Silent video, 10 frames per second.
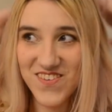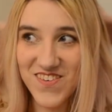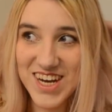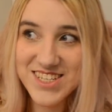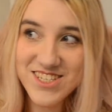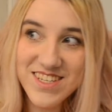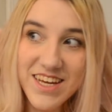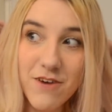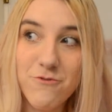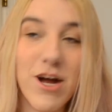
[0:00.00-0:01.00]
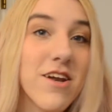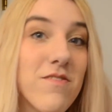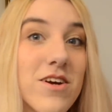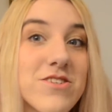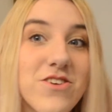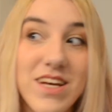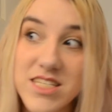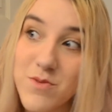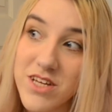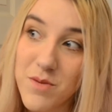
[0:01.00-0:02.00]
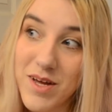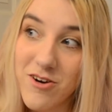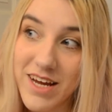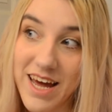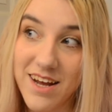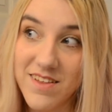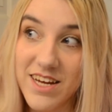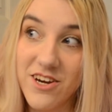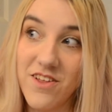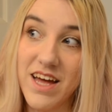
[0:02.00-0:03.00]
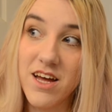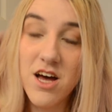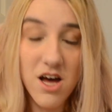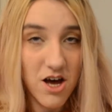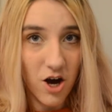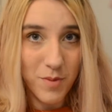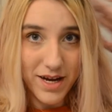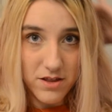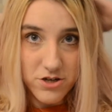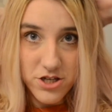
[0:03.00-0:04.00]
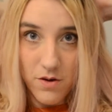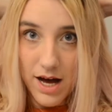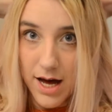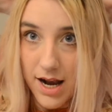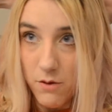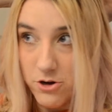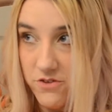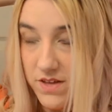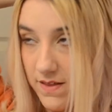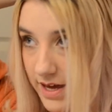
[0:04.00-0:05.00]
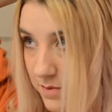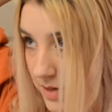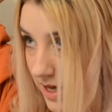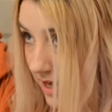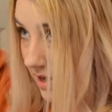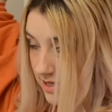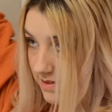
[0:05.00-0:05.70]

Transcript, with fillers: When it's just like a friend of yours or like someone that you meet organically and you're like, oh my god, they're so hot, I wonder if they like me.